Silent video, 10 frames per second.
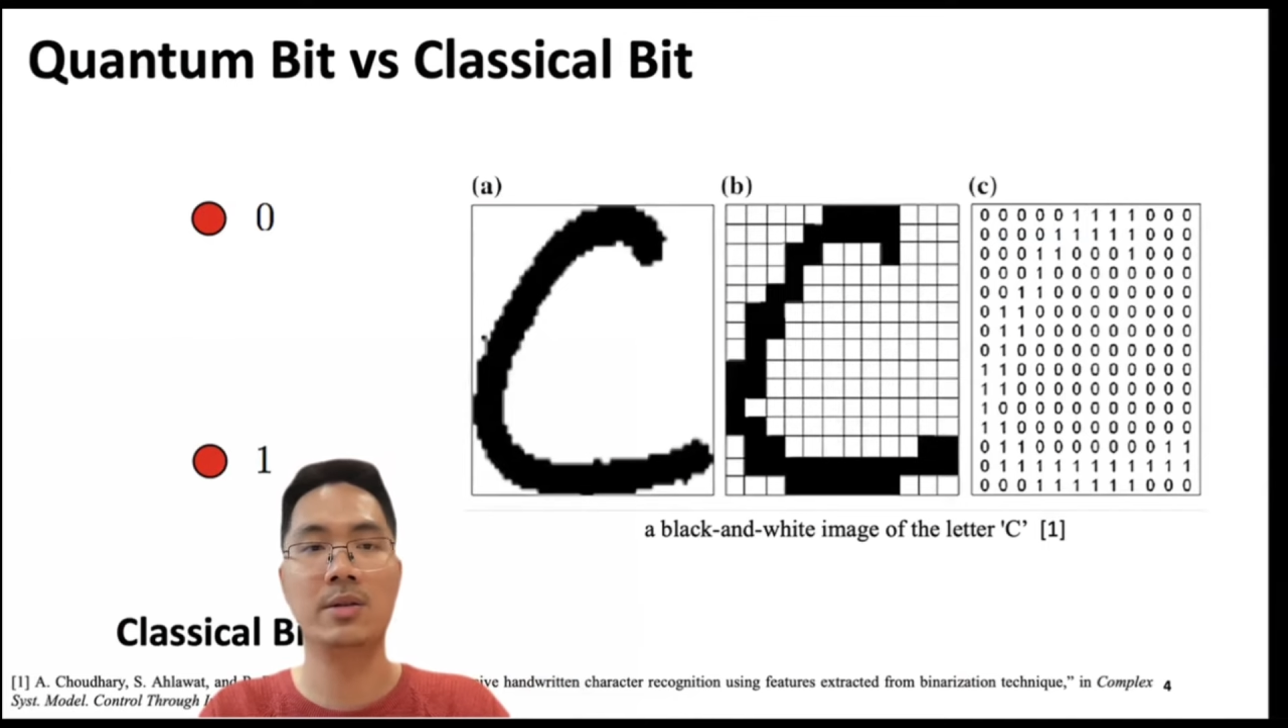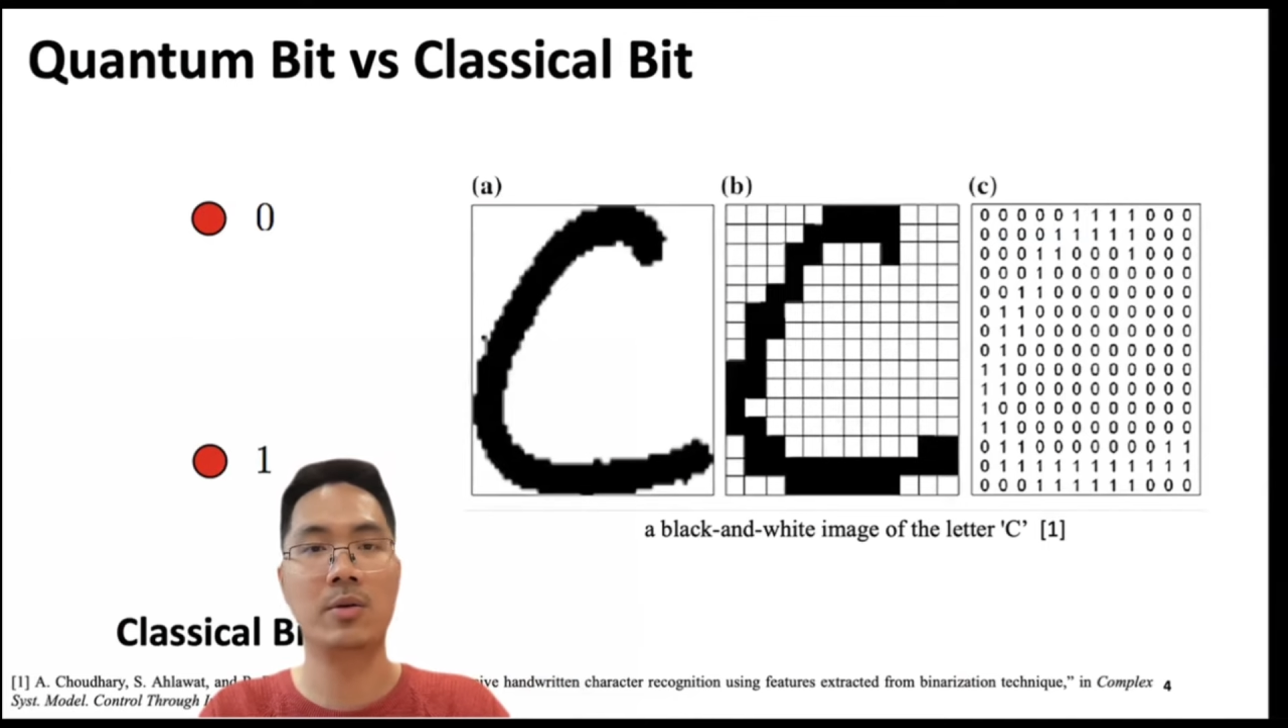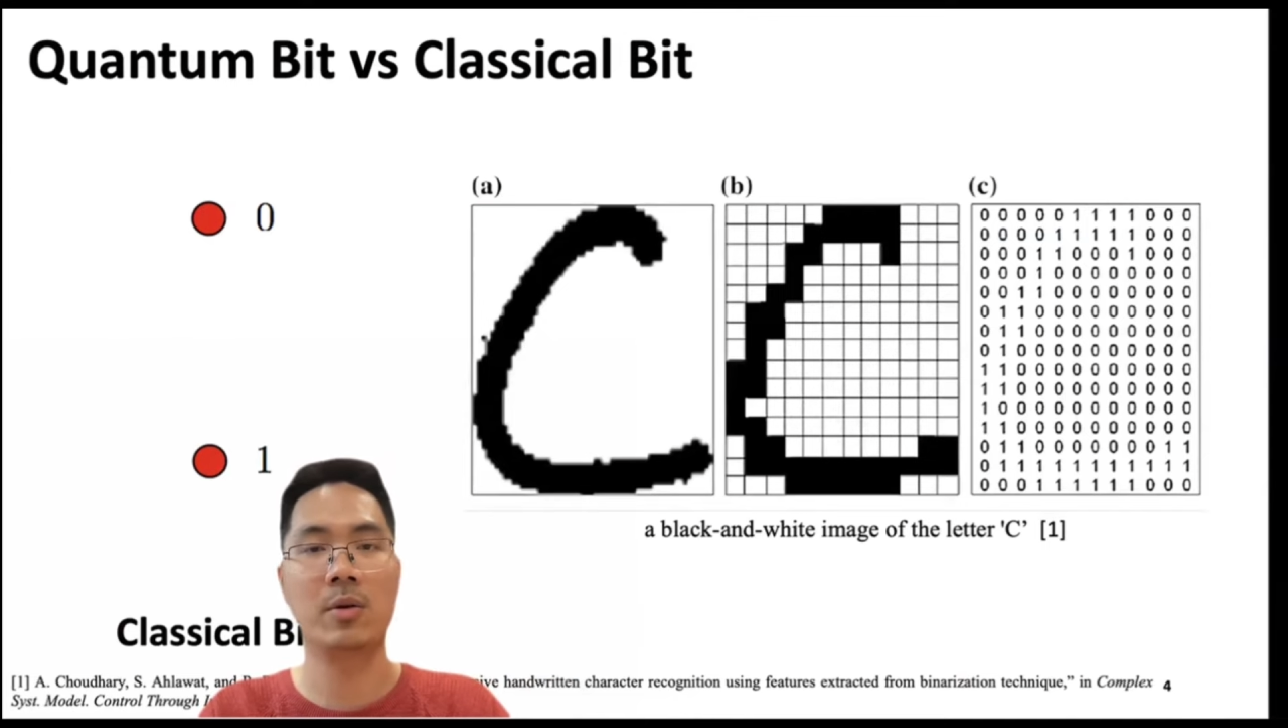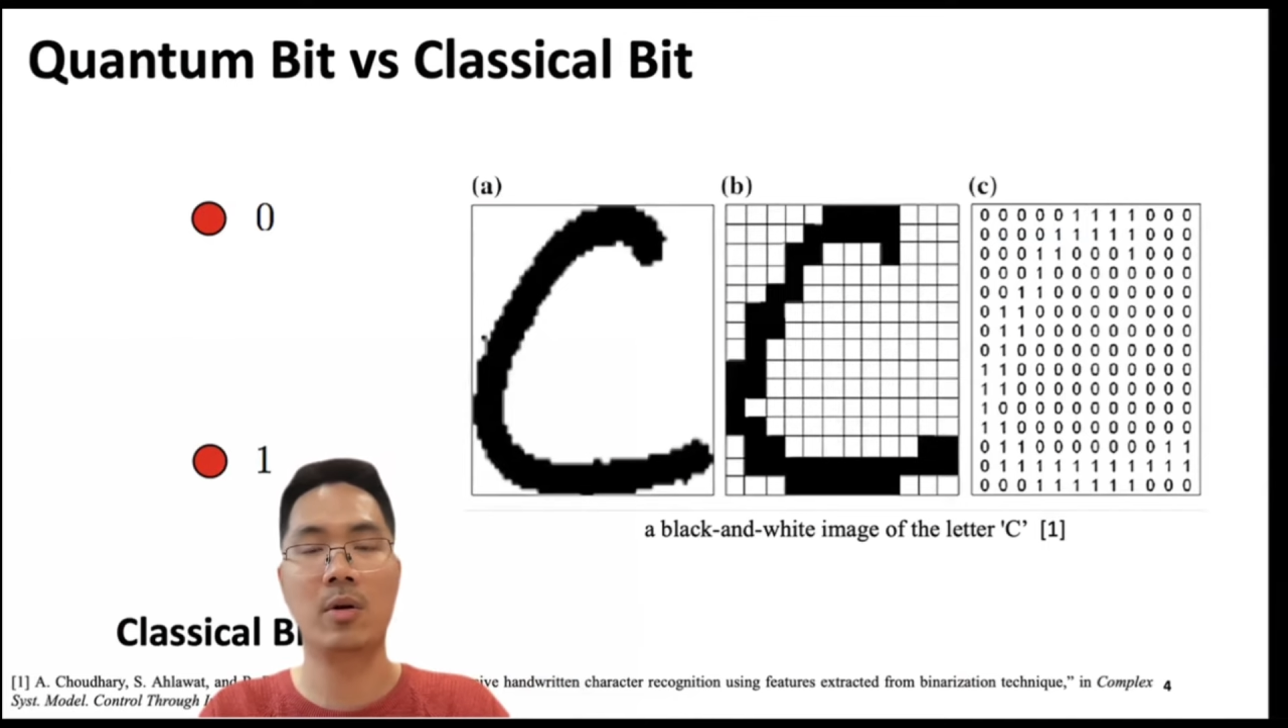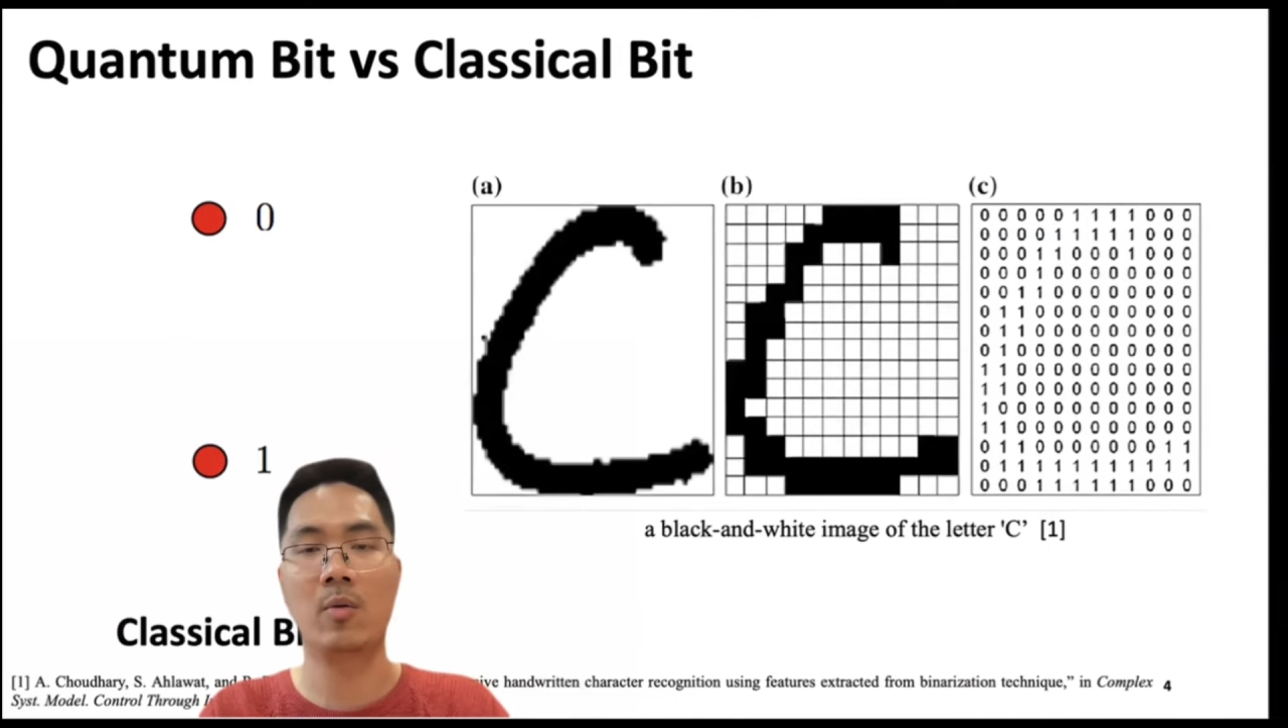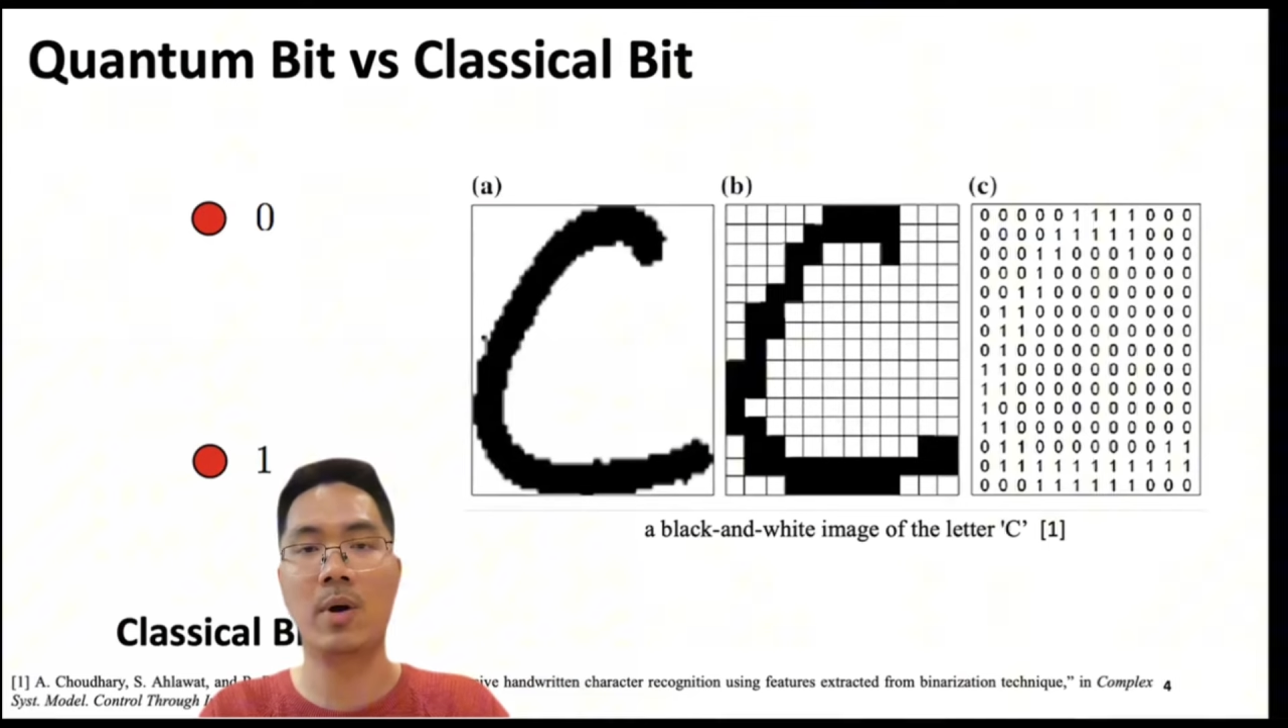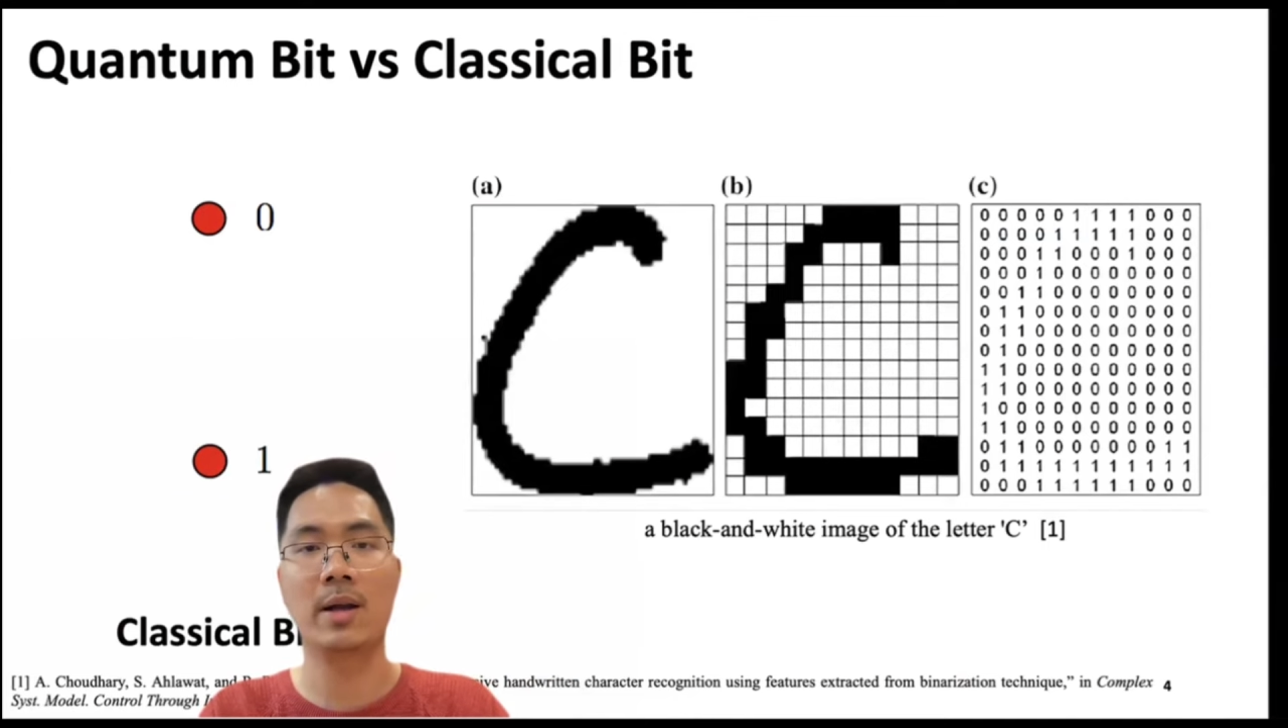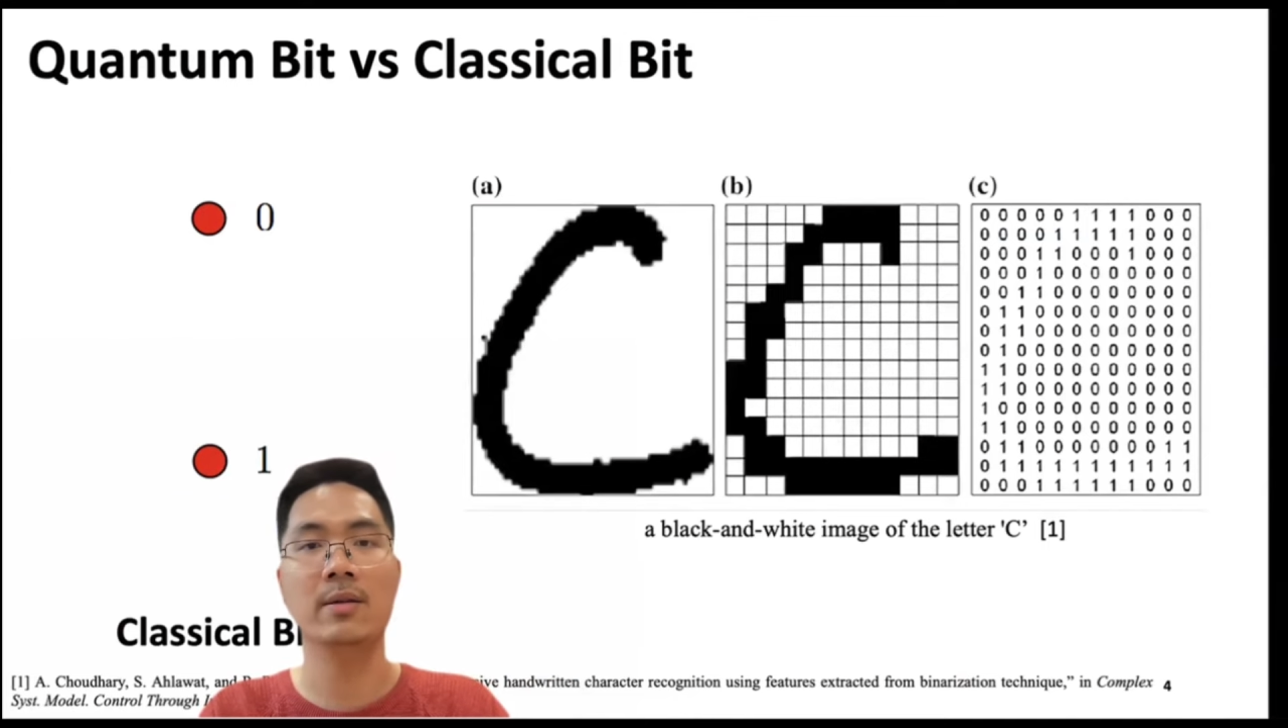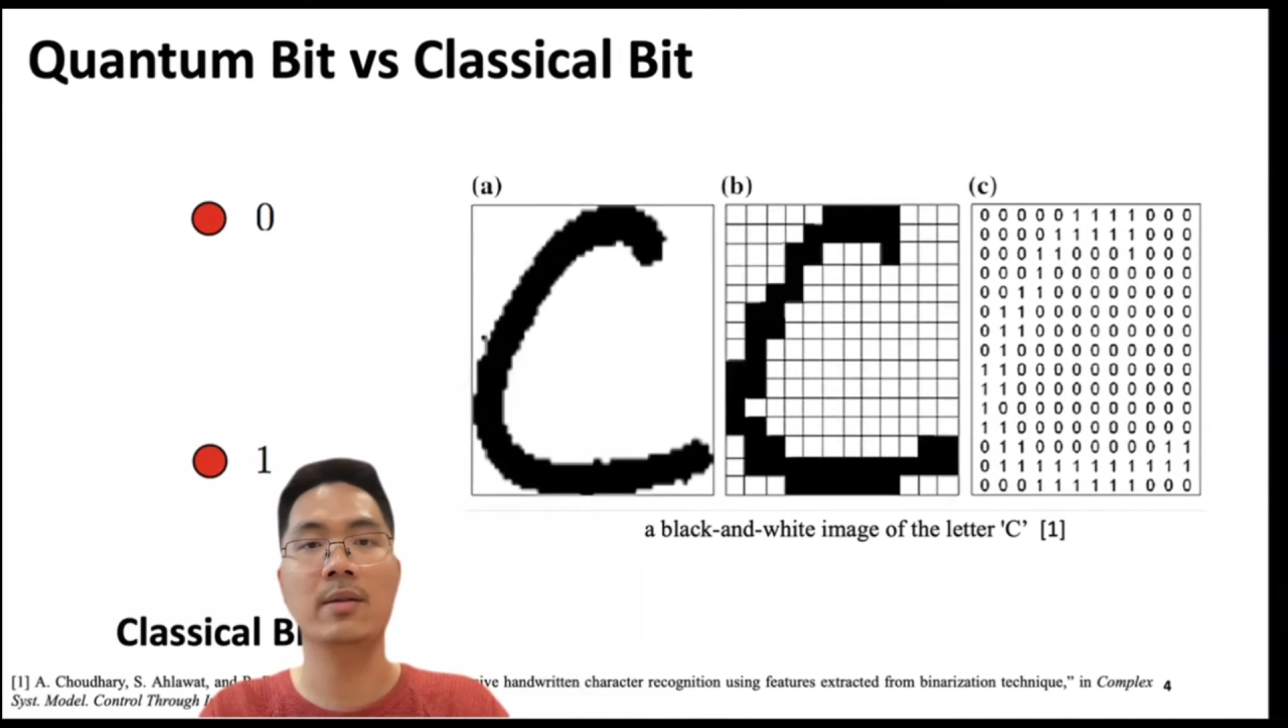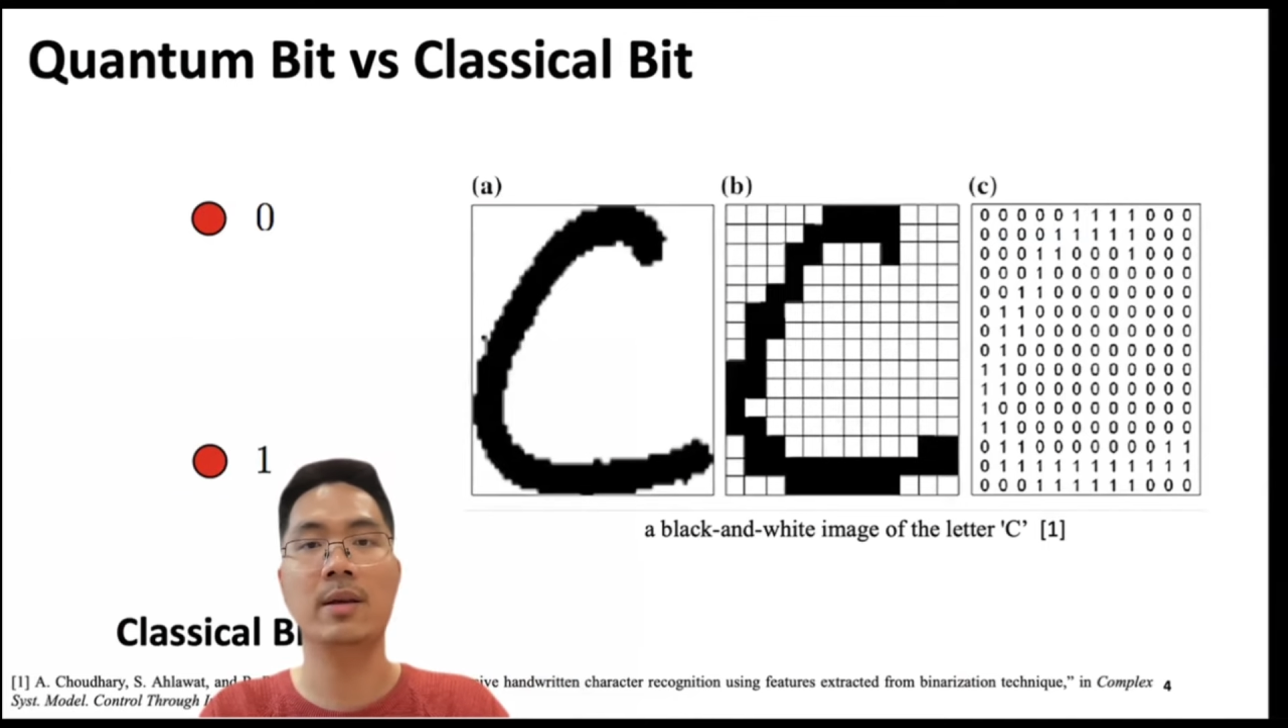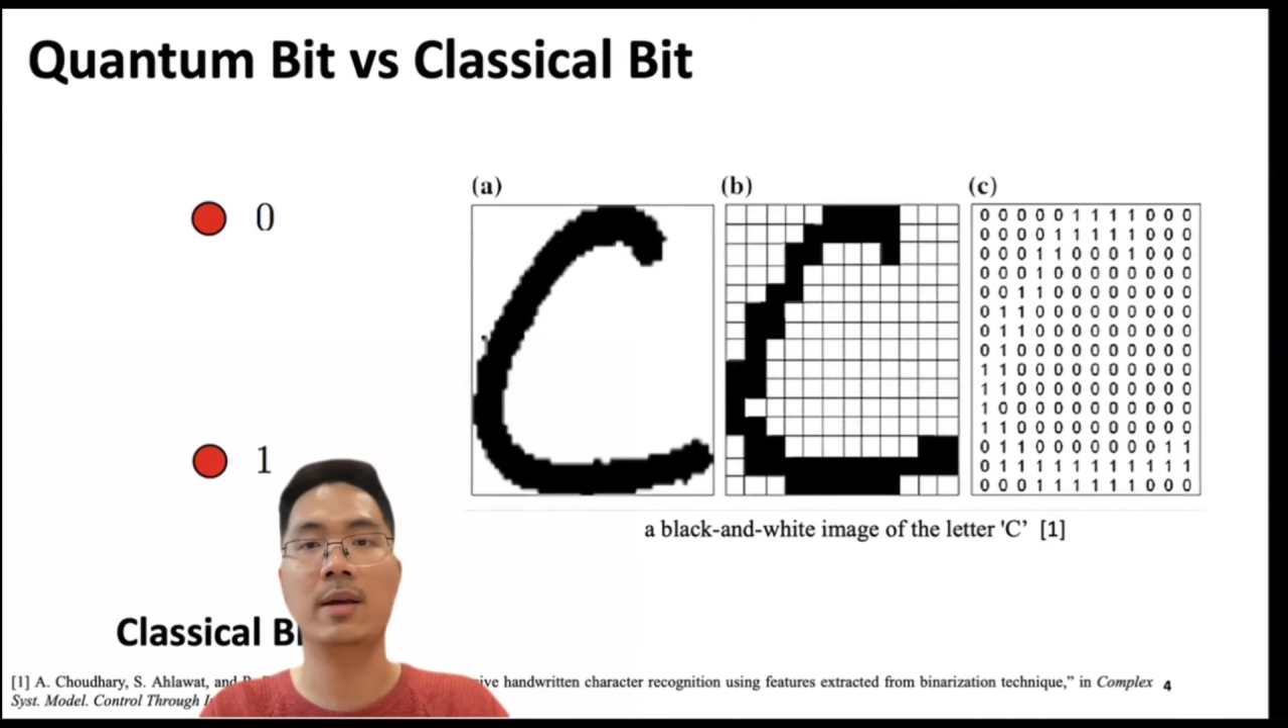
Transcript: 0 or 1.